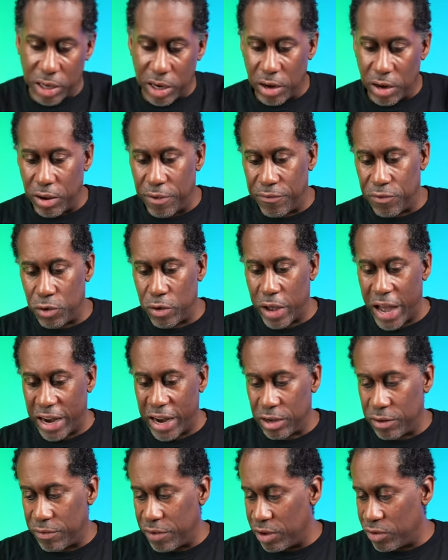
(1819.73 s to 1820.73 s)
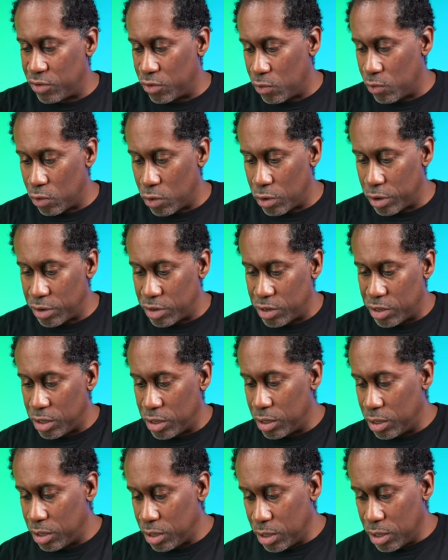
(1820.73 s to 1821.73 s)
there if you activate your warranty.
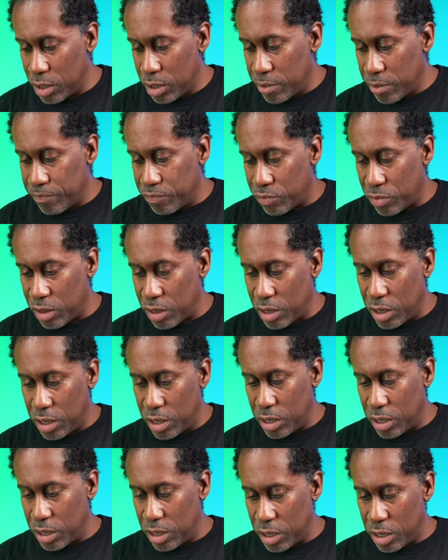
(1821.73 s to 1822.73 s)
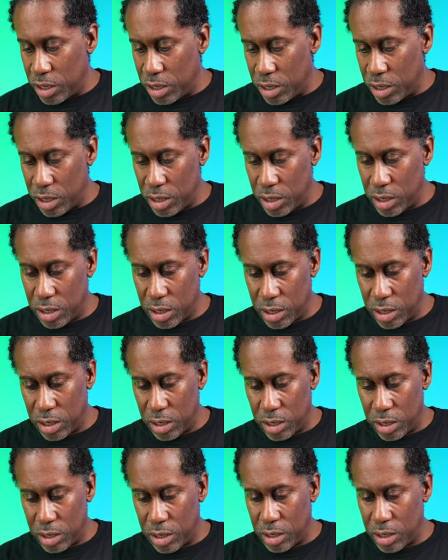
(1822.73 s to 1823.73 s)
And then
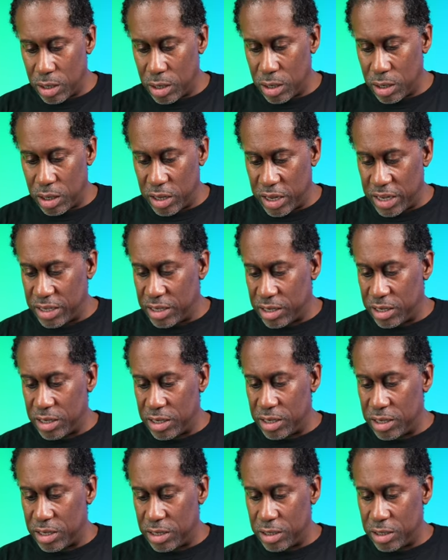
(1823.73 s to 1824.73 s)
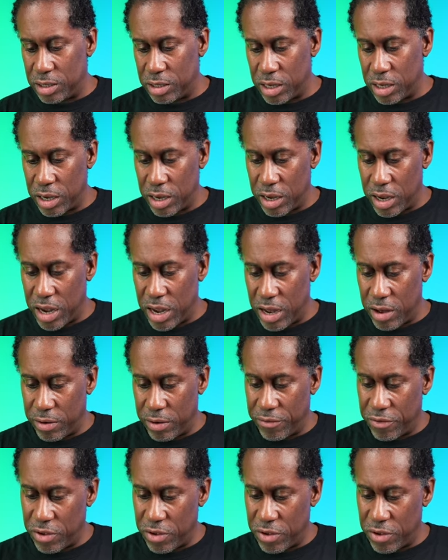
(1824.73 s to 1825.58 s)
let's get this thing out of